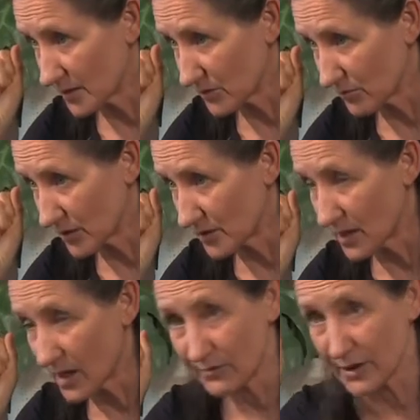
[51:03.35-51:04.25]
has
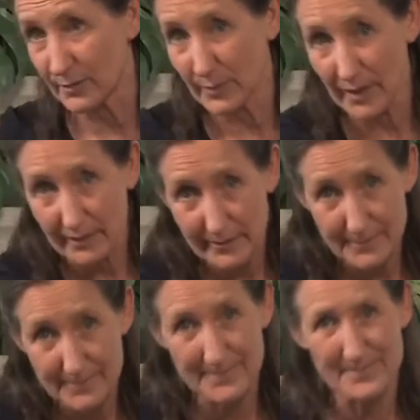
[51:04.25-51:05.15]
arisen, I'll ring you back.
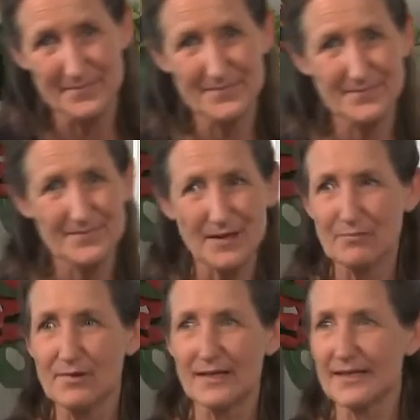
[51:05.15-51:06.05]

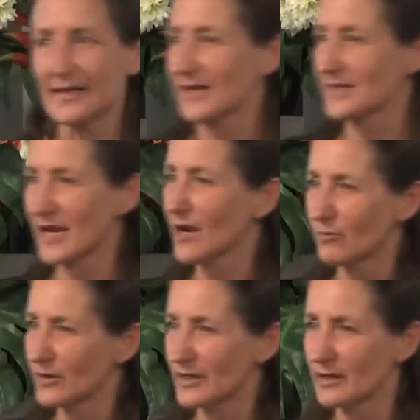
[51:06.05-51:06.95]
Really, that's how
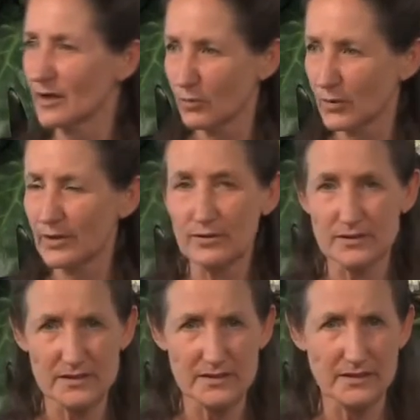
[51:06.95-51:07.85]
we ought
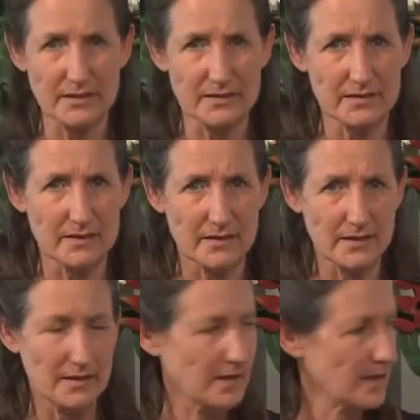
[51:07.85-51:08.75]
to see it.
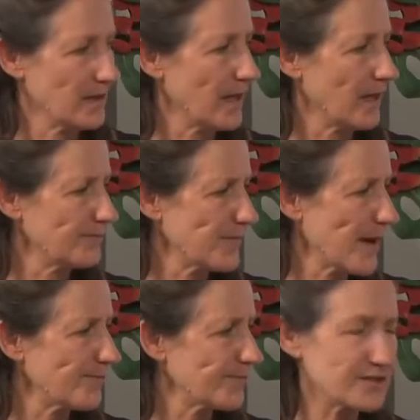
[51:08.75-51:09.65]
And
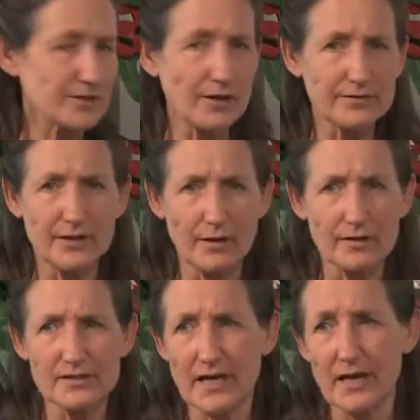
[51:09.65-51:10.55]
remember, it's not the
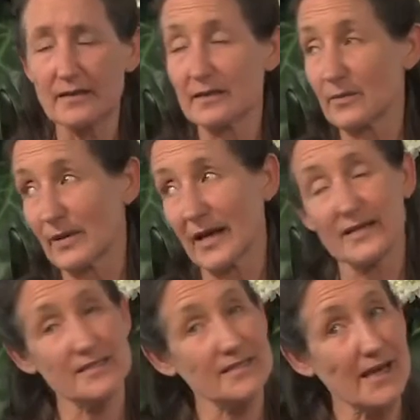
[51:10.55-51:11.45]
odd day that the
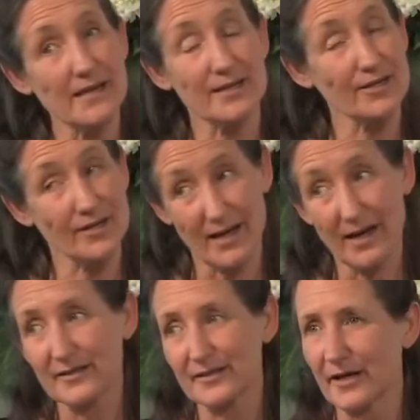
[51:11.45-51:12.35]
plane's landing and you
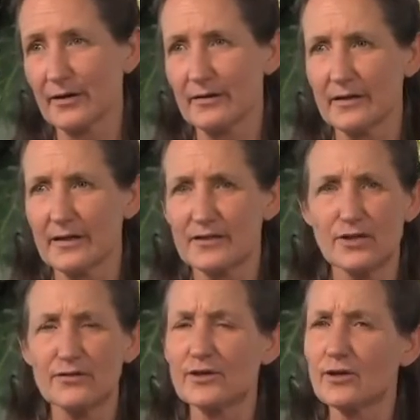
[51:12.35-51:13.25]
can't go. It's
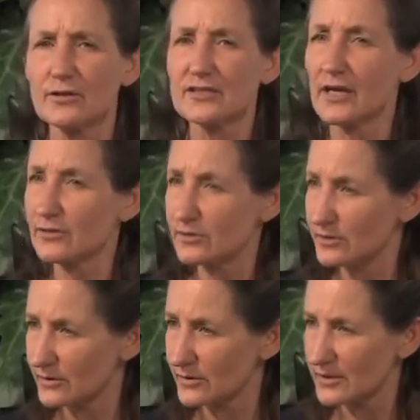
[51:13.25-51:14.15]
not the odd day you
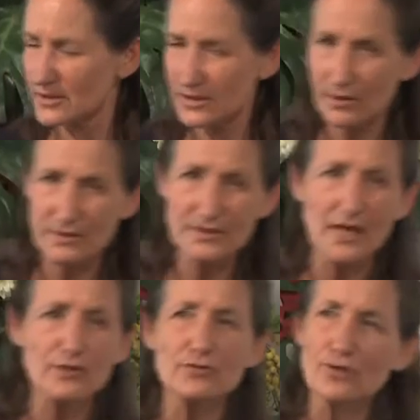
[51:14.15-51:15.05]
do it, and it's the odd
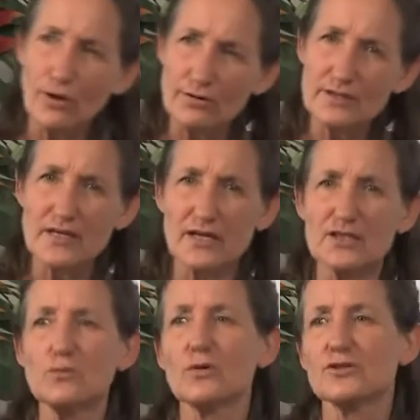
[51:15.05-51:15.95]
day you don't. It's
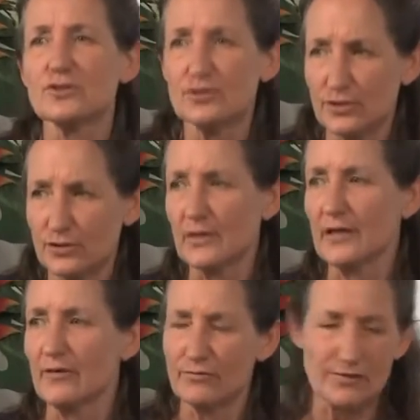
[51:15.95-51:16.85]
actually what you do
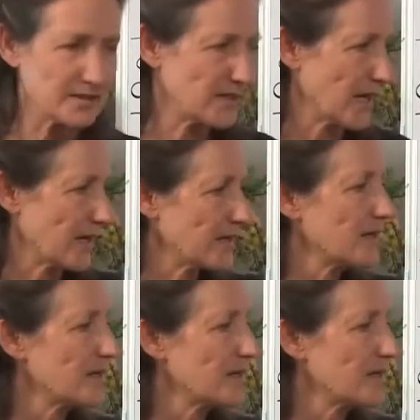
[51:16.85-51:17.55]
every day